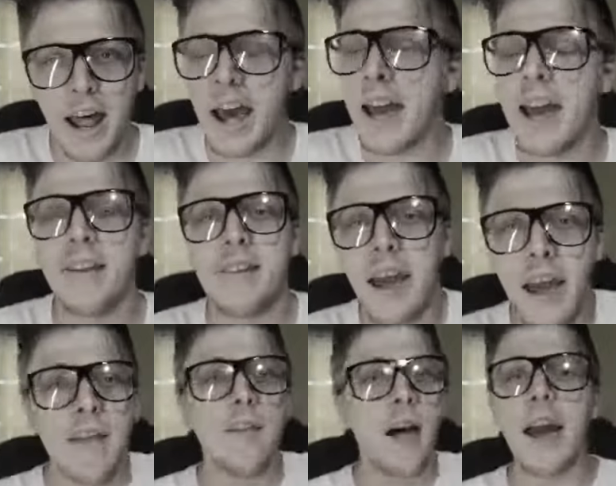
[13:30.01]
I had
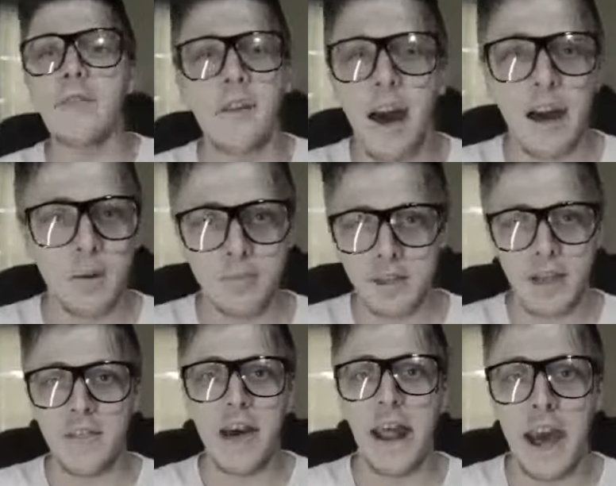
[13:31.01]
10 lifetimes
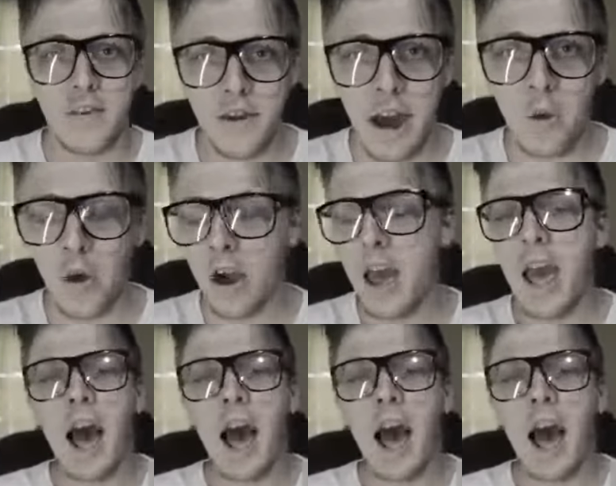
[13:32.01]
in that half hour.